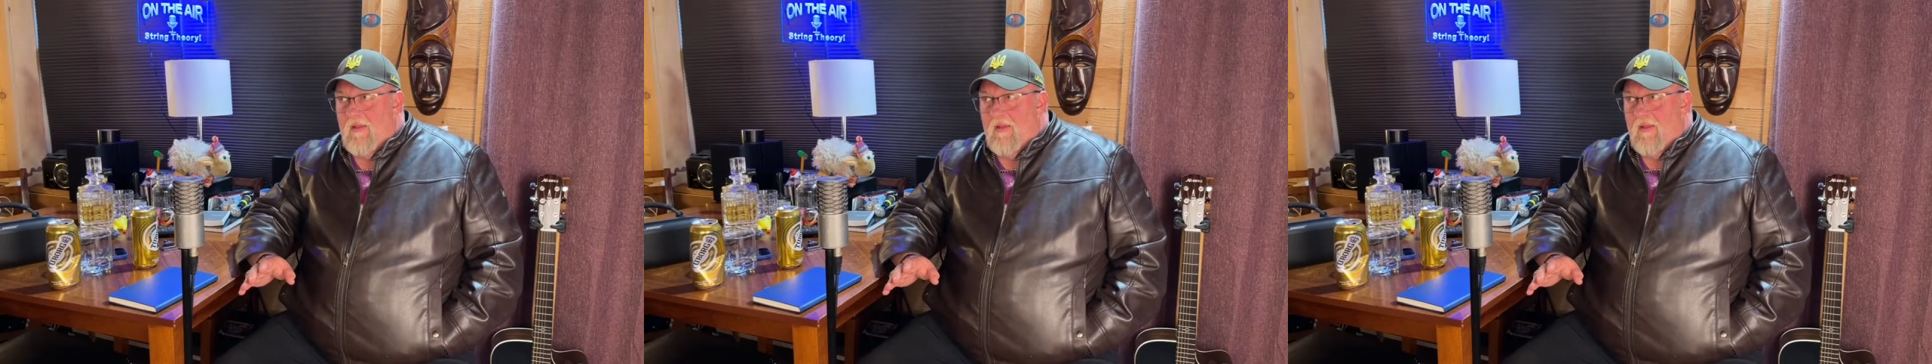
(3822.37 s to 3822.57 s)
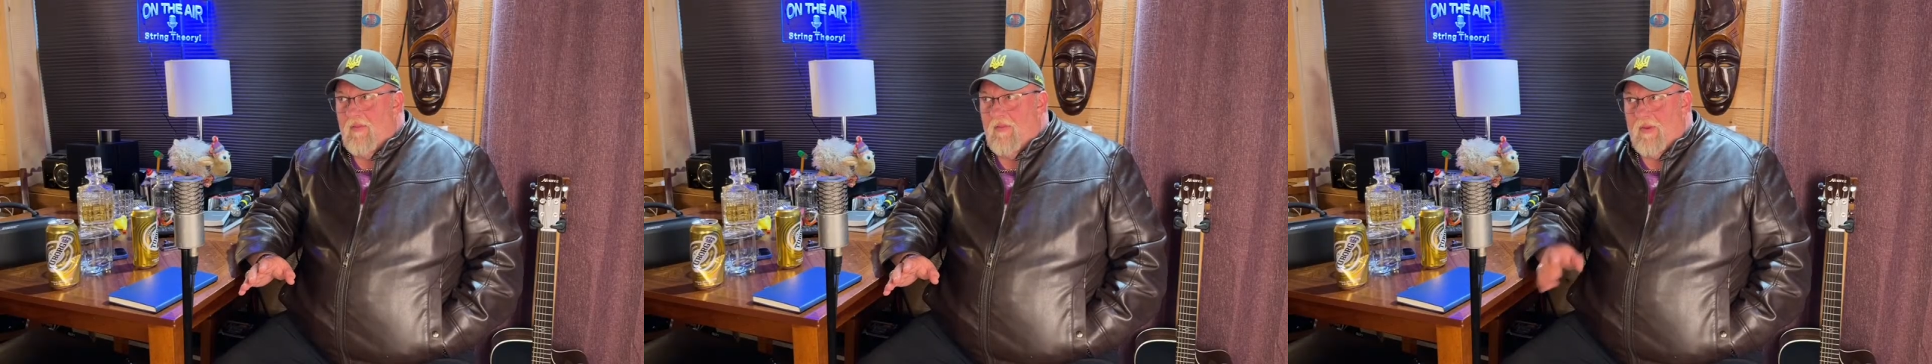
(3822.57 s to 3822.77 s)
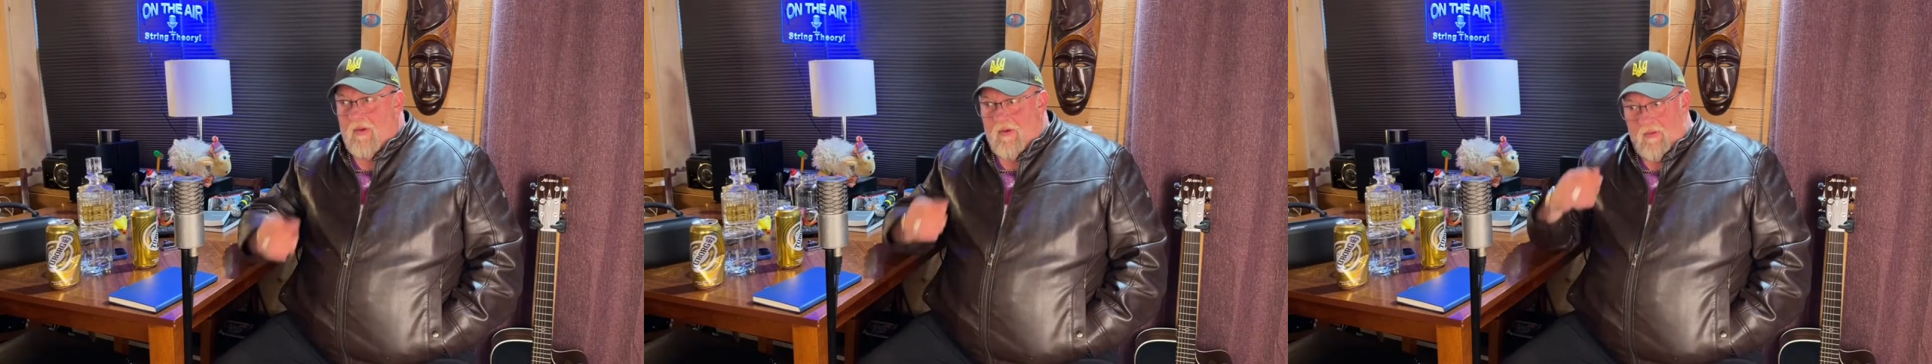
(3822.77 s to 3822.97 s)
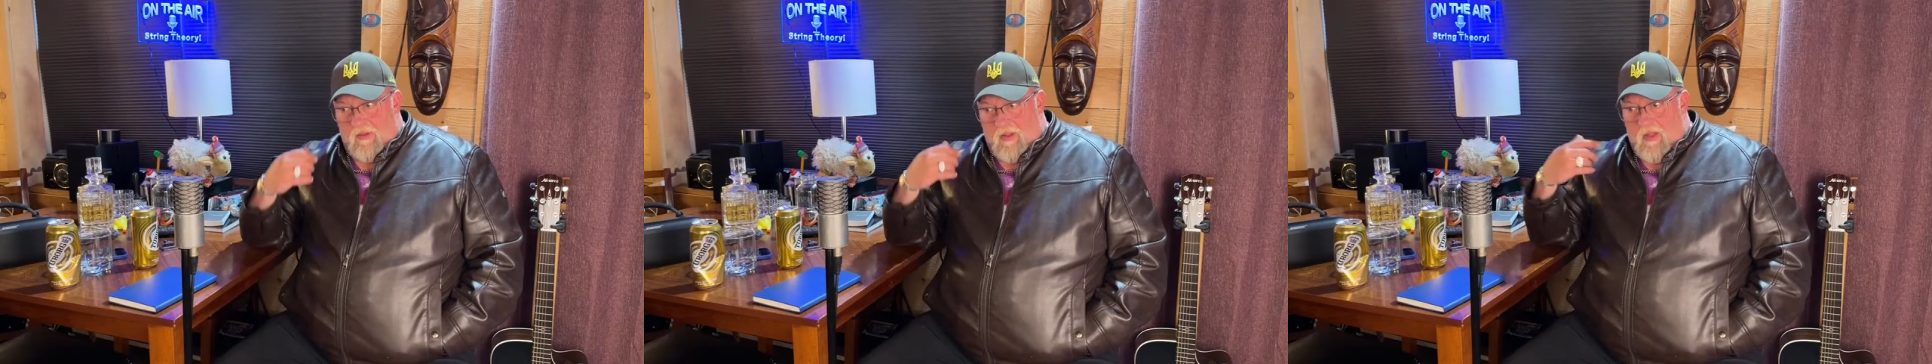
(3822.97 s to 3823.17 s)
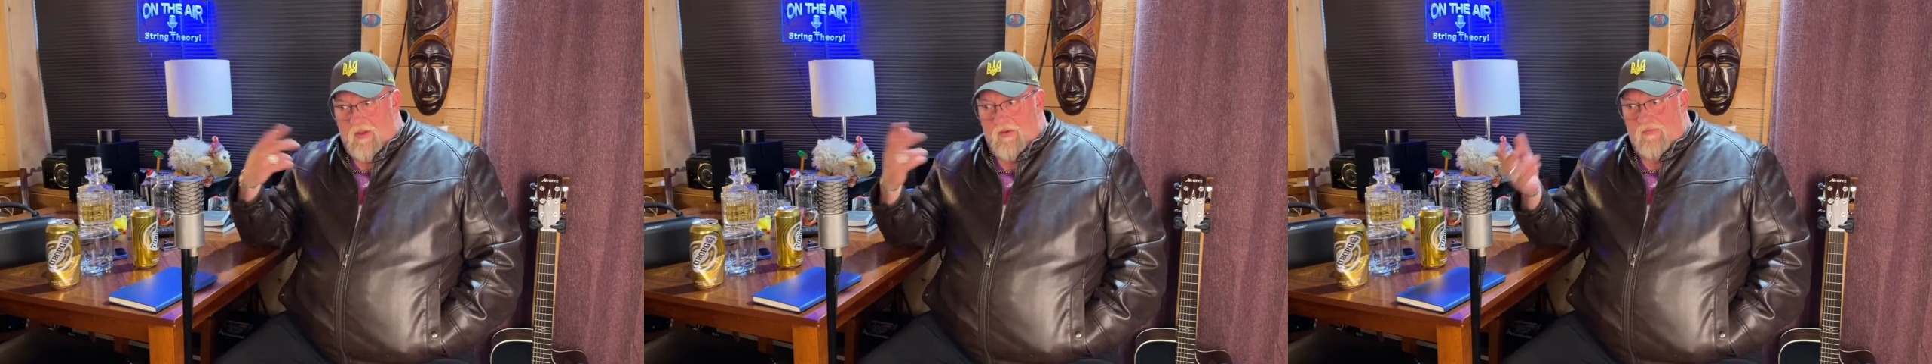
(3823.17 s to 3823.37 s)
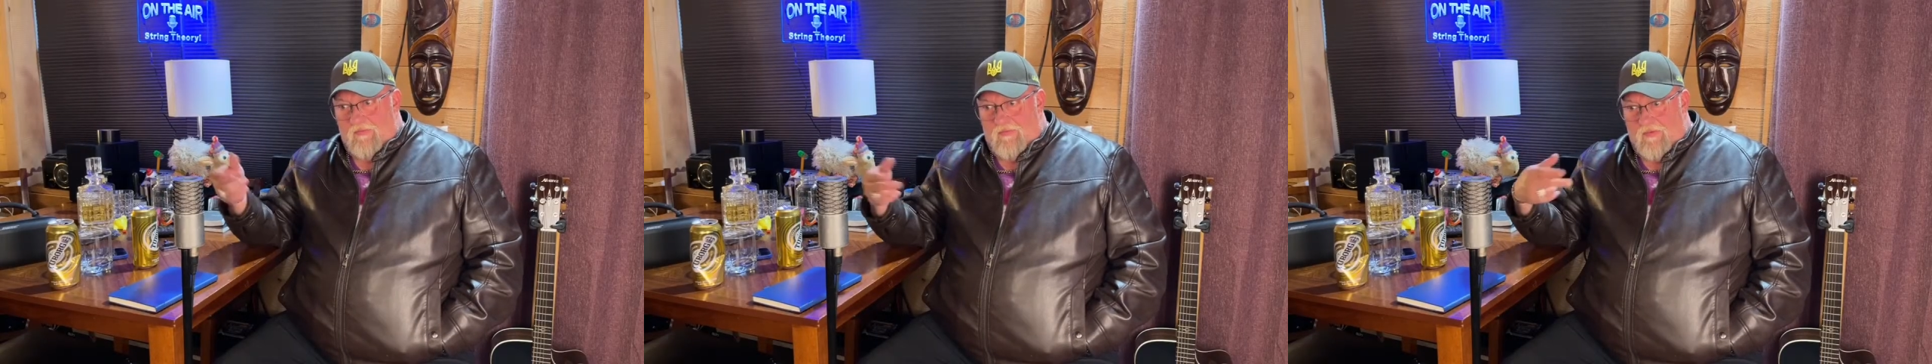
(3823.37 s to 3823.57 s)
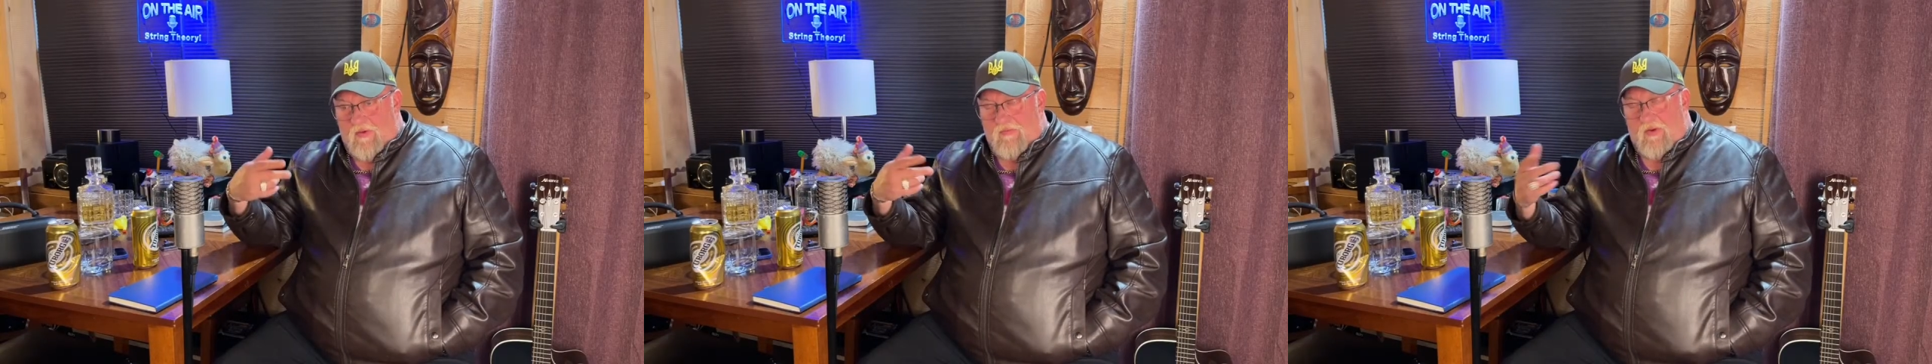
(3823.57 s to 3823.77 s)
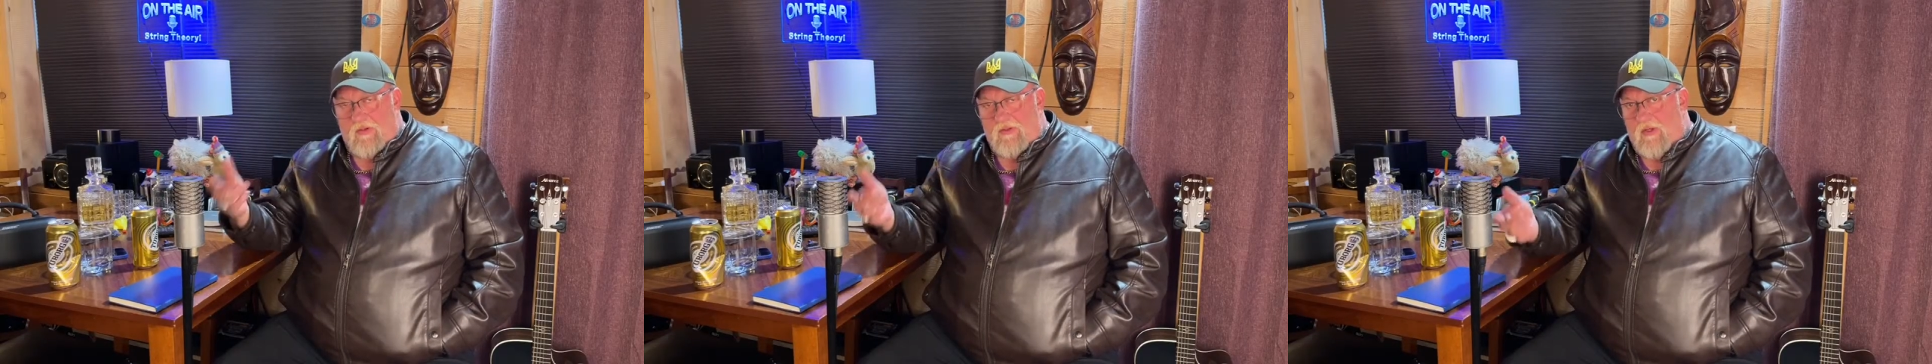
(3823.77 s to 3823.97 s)
their love
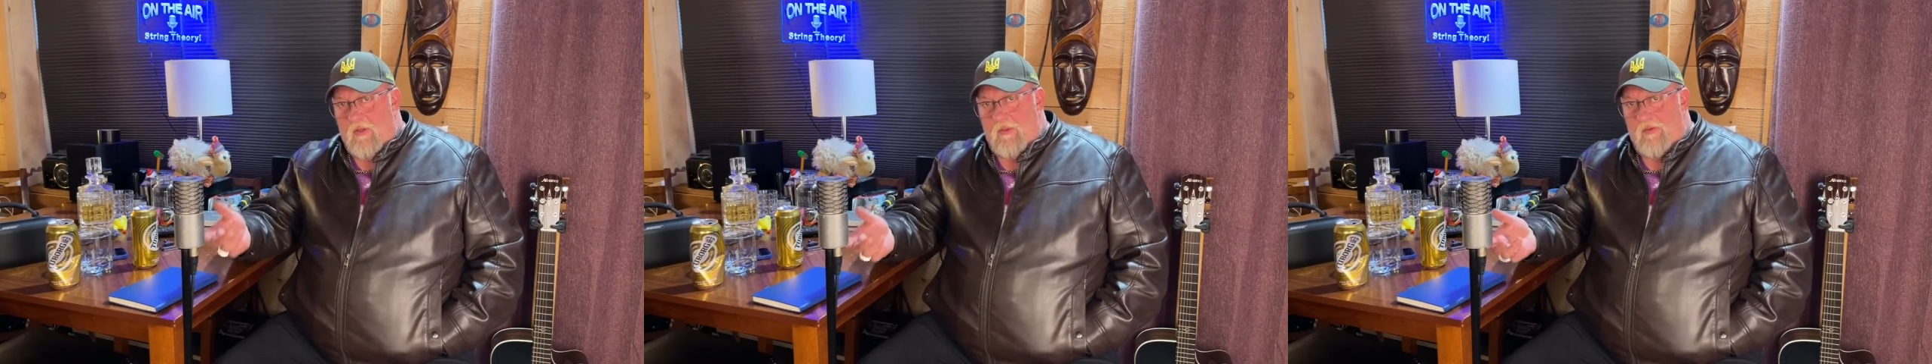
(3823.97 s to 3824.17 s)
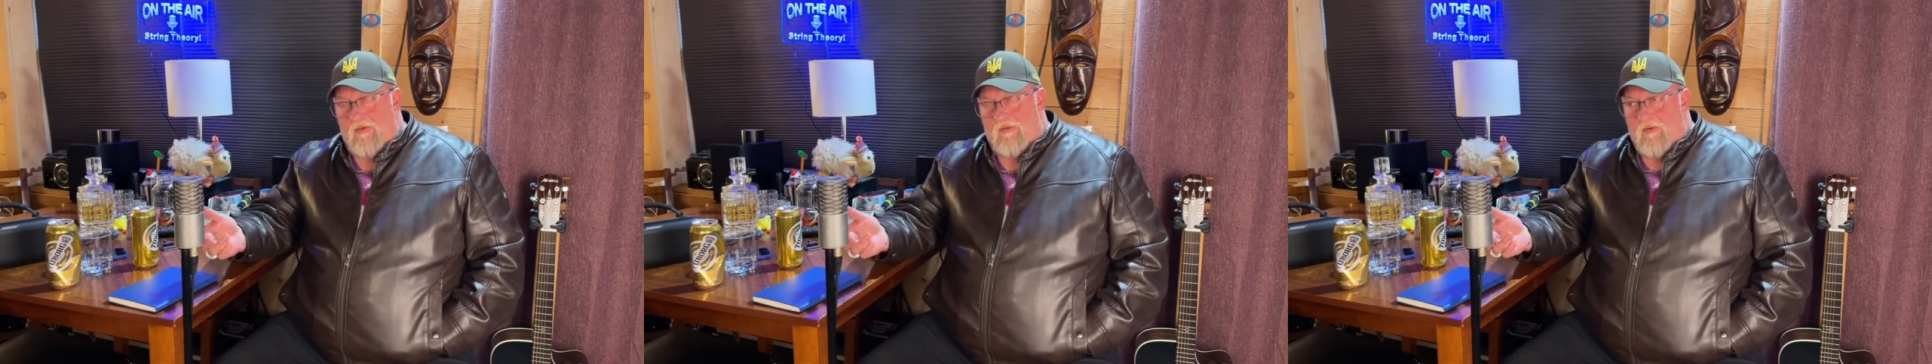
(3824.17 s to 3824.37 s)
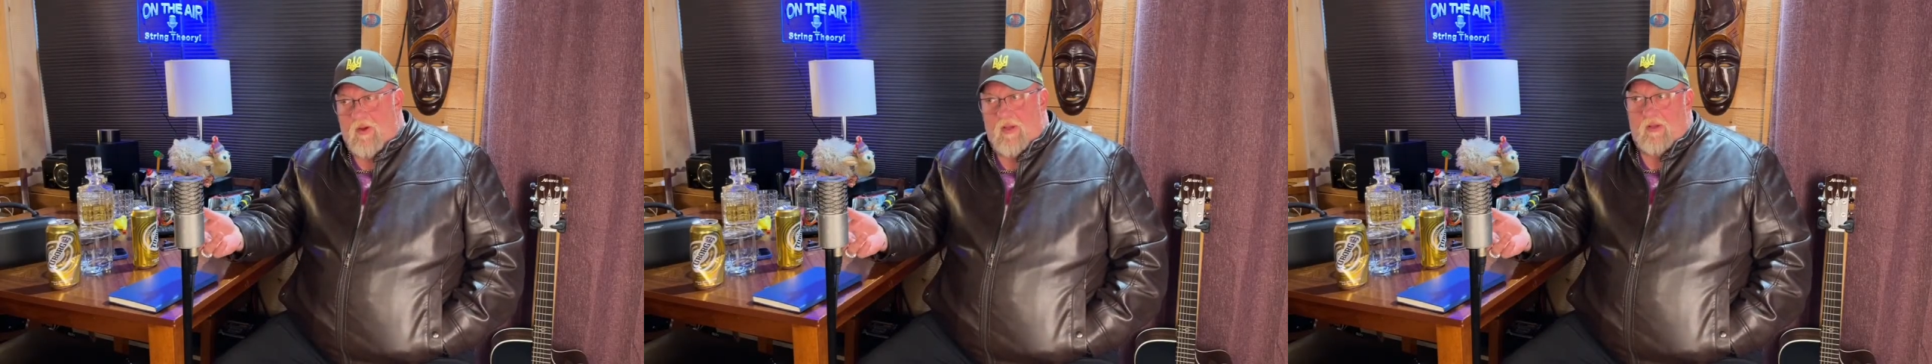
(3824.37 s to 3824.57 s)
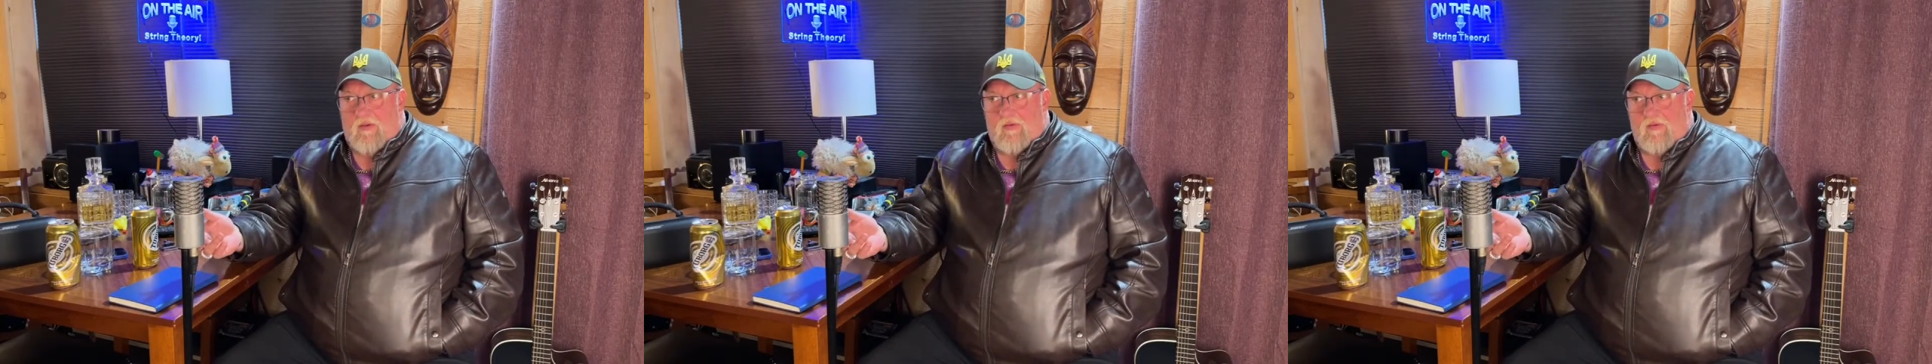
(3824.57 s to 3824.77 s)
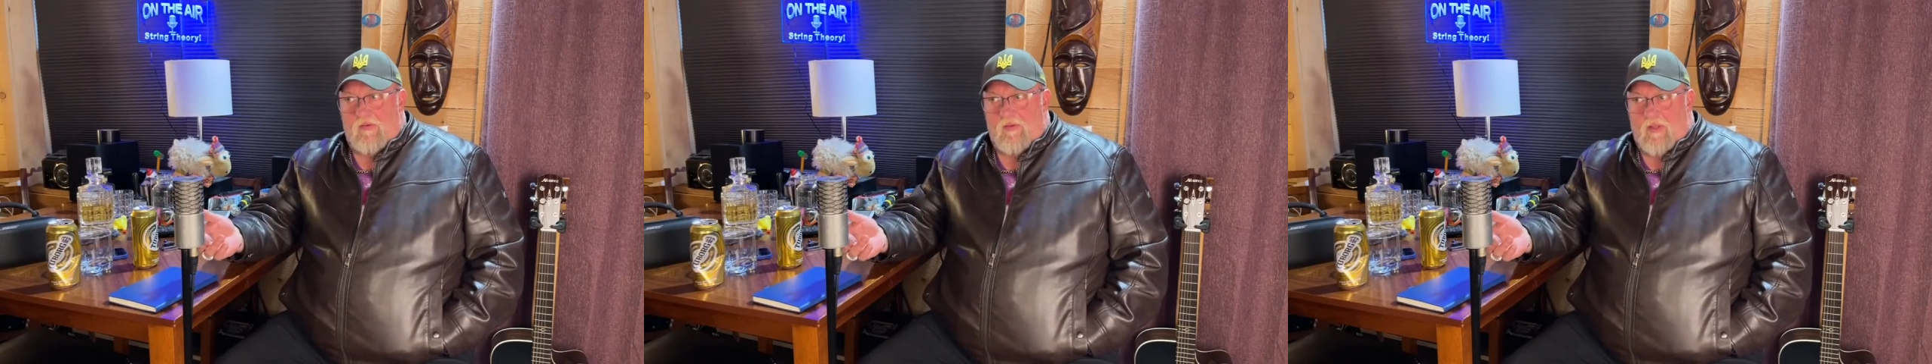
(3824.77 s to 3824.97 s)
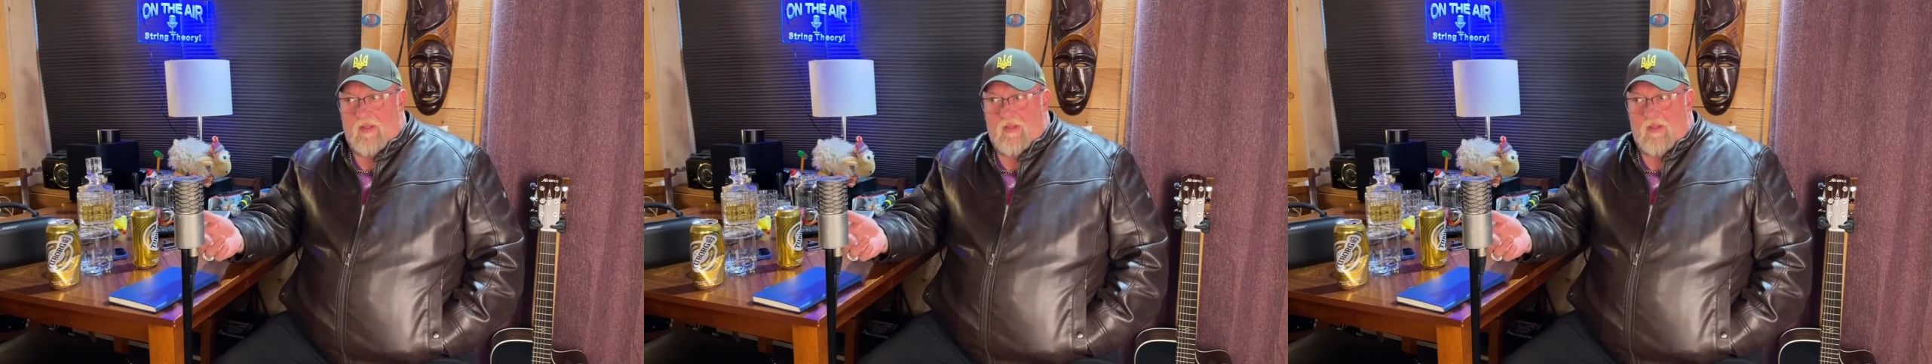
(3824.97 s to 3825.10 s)
of uncoated strings.